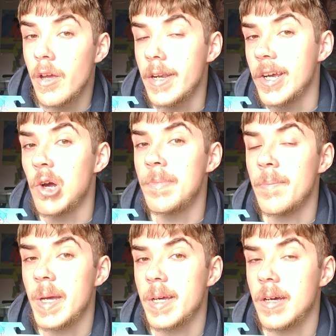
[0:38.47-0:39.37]
and I hope they
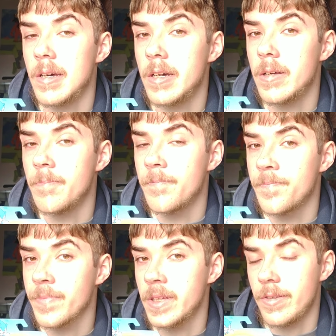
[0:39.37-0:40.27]
make a
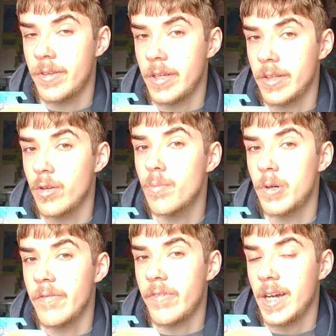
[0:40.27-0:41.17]
let's see a two
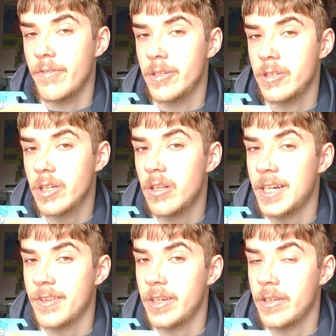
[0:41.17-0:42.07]
point five inch
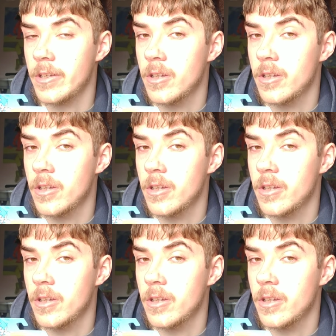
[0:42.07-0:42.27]
classic